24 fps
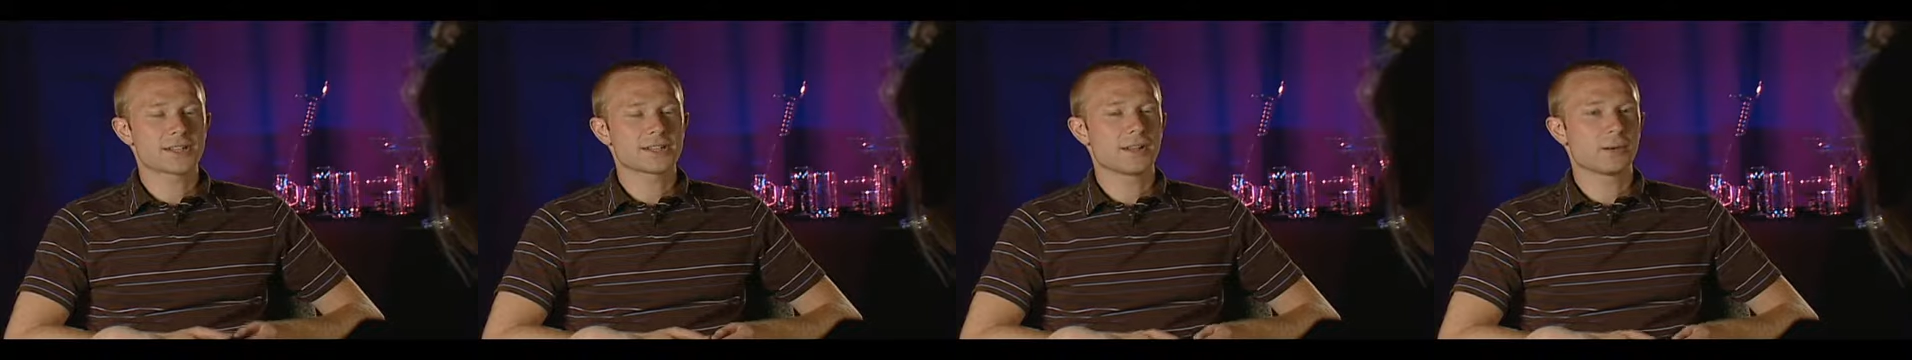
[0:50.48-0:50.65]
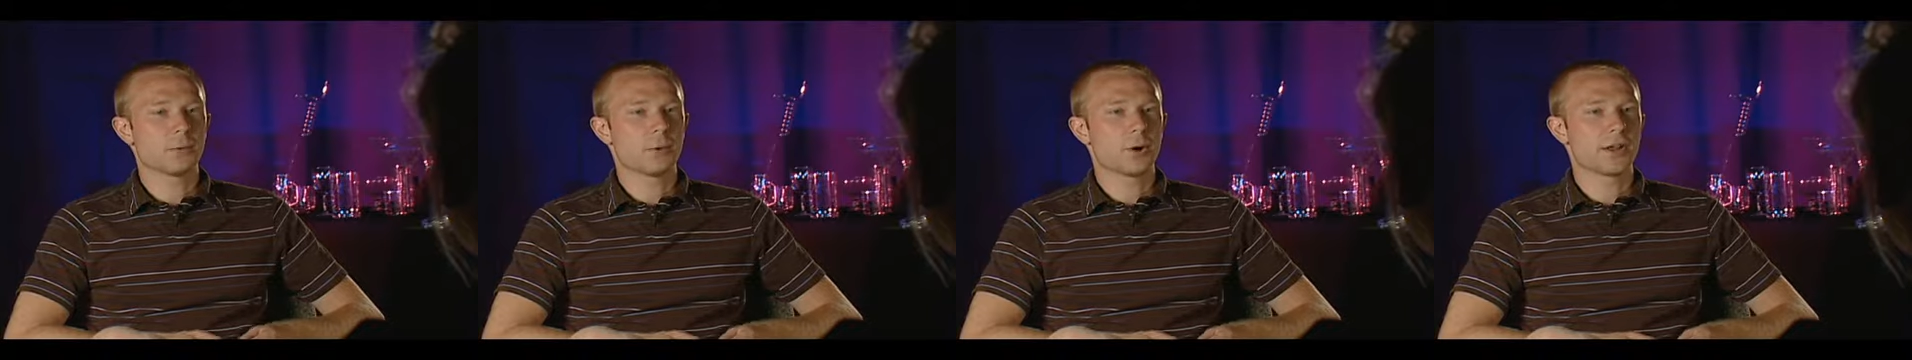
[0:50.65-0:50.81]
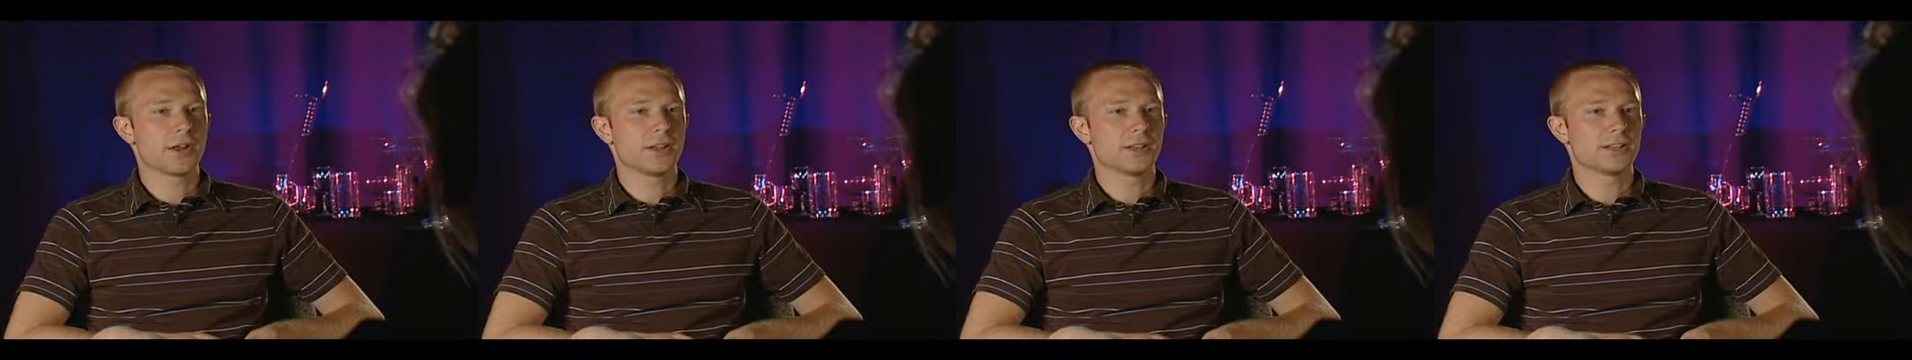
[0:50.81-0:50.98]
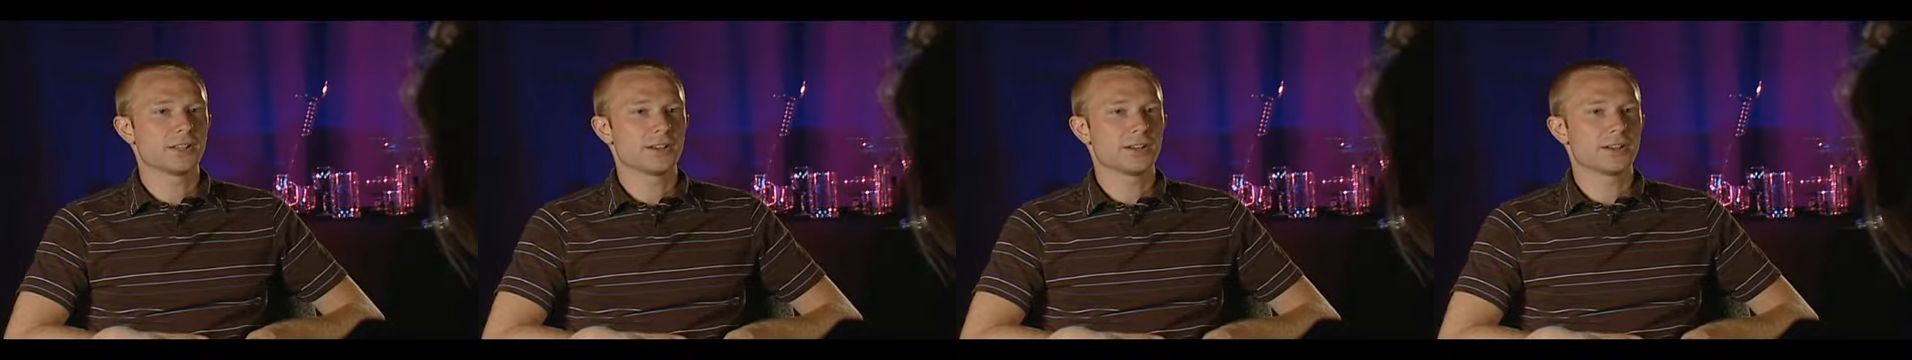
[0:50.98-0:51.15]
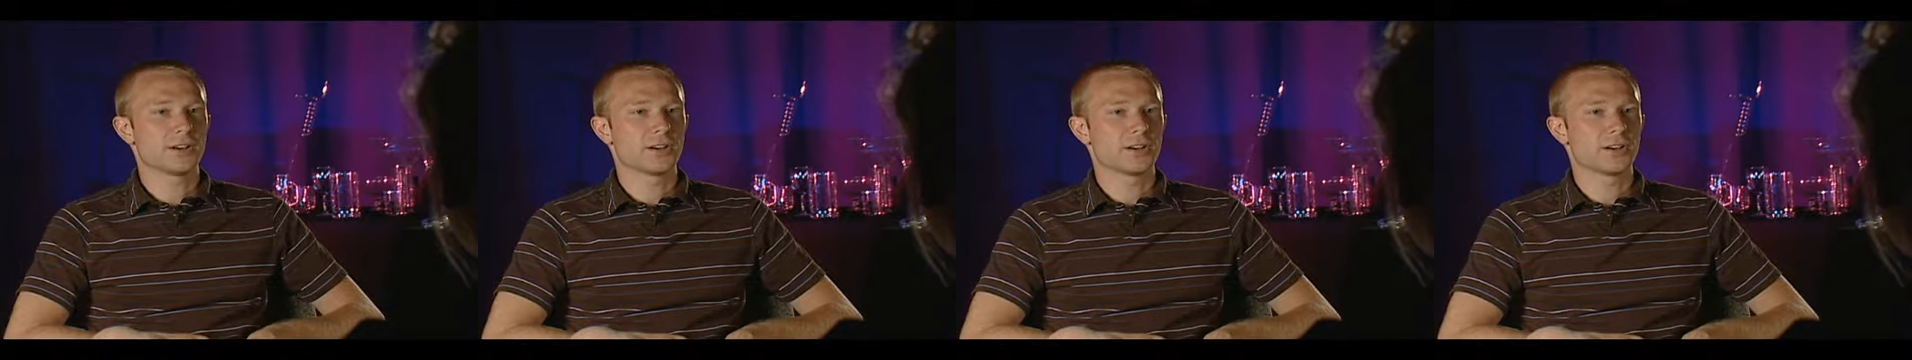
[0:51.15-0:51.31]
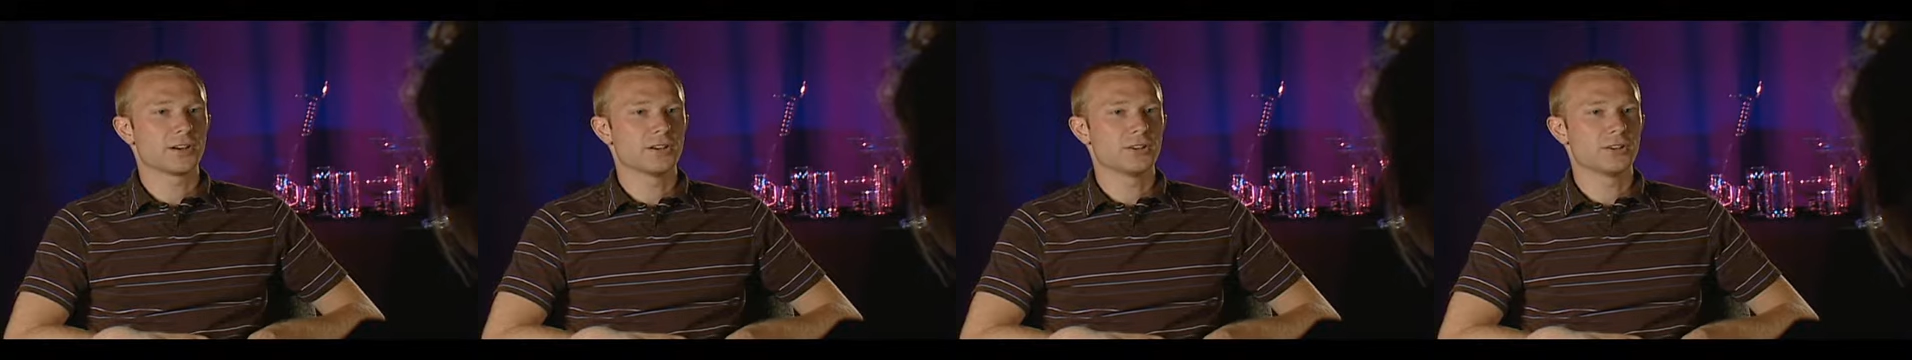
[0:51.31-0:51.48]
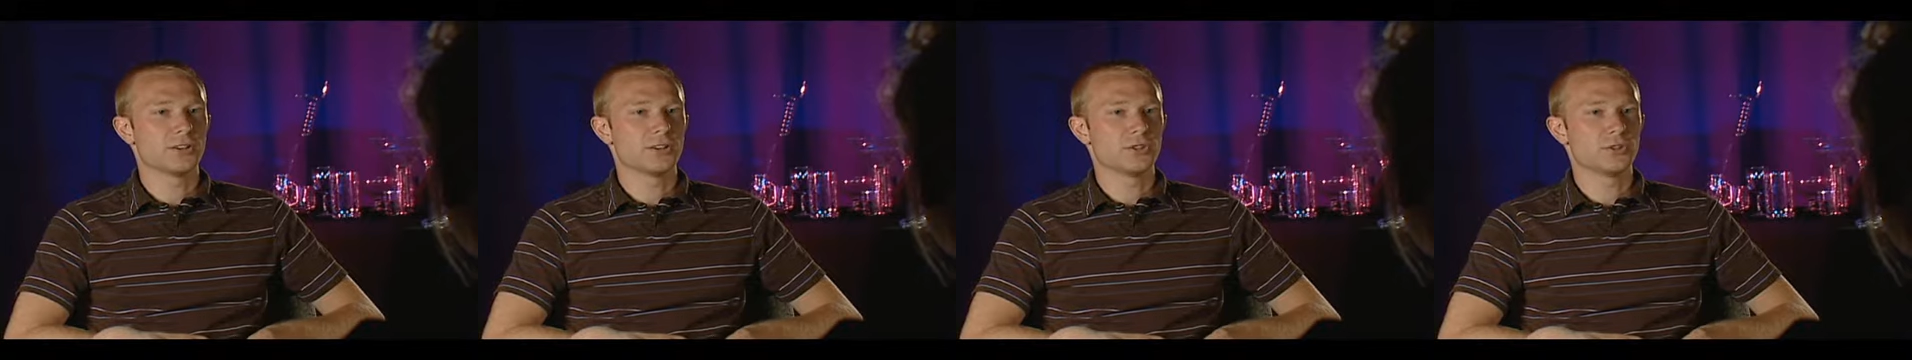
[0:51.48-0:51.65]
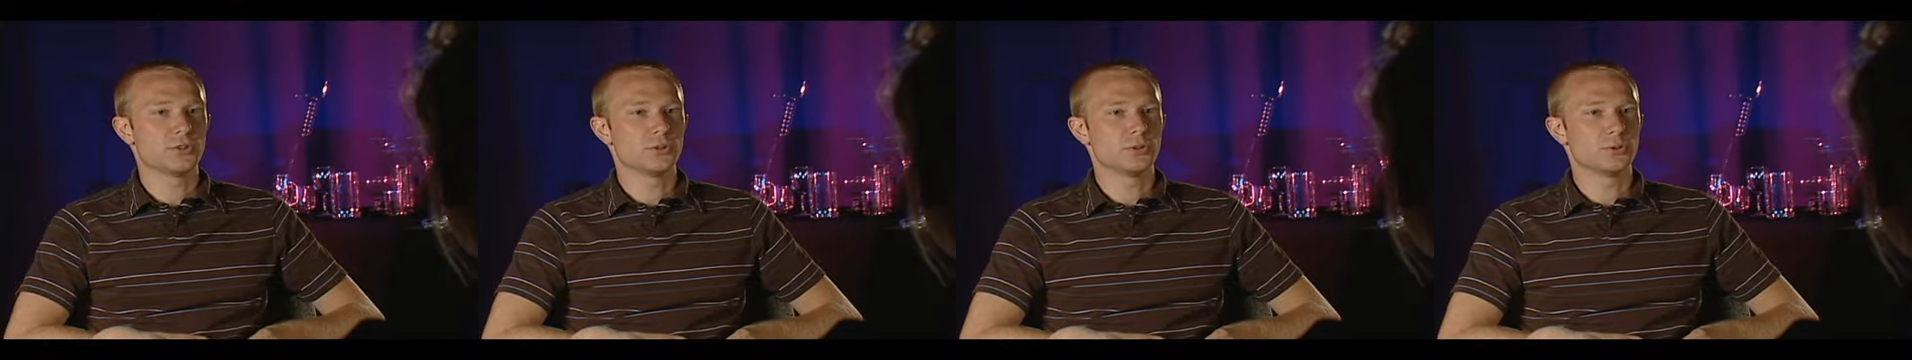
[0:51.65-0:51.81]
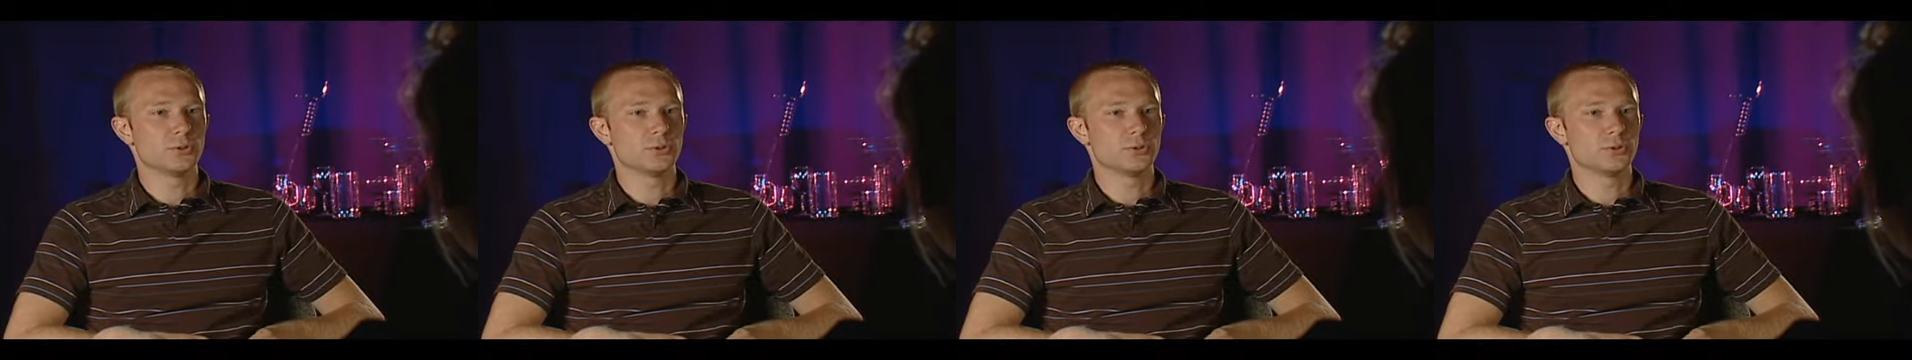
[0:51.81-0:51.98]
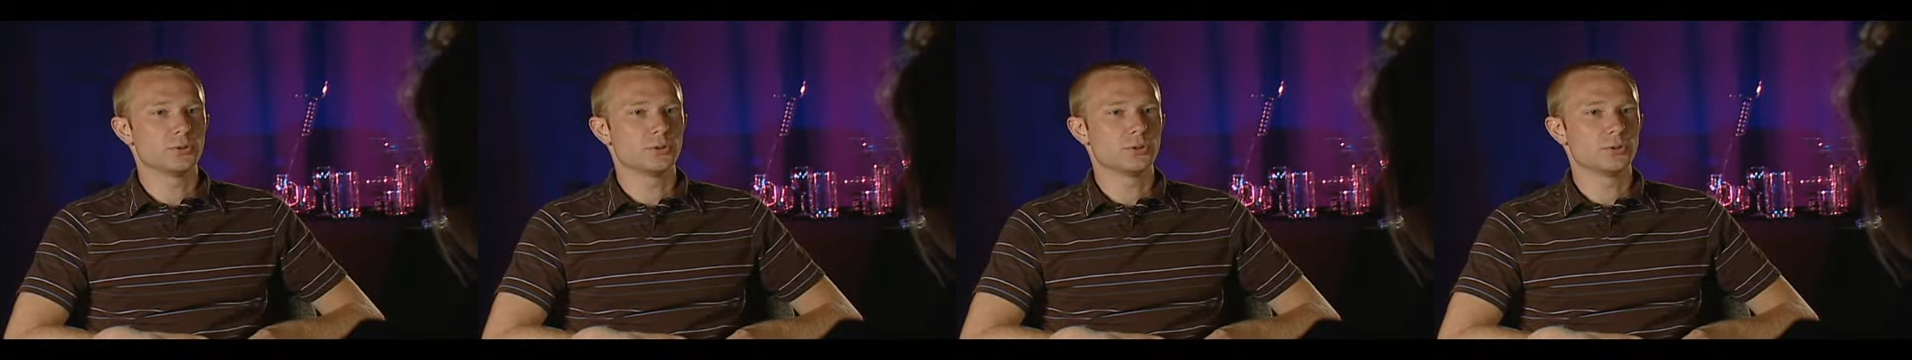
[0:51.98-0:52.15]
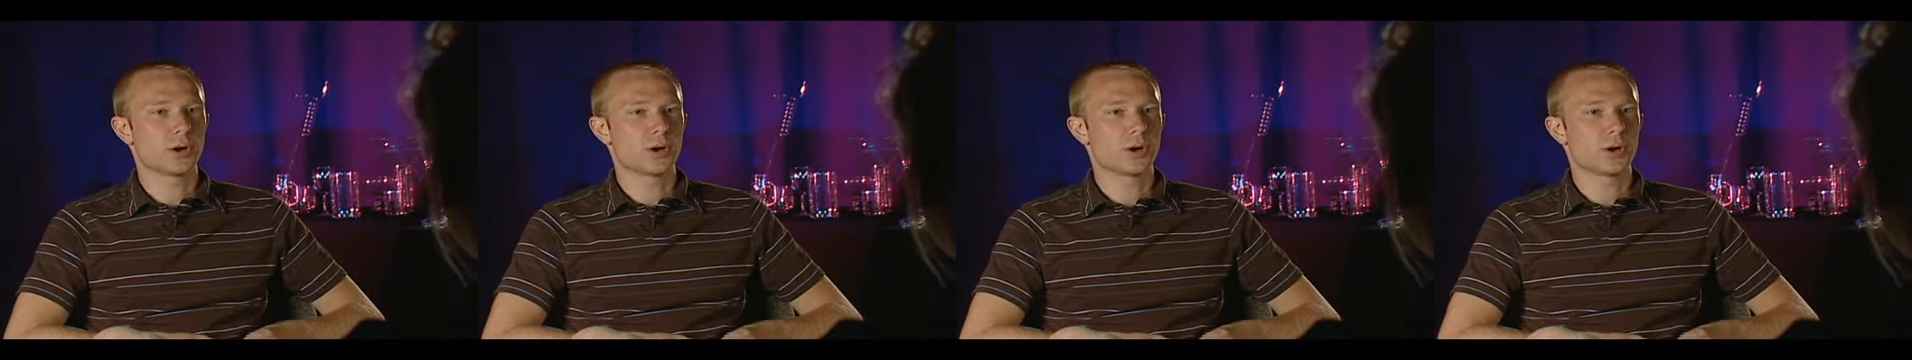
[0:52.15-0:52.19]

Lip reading: wanted to learn to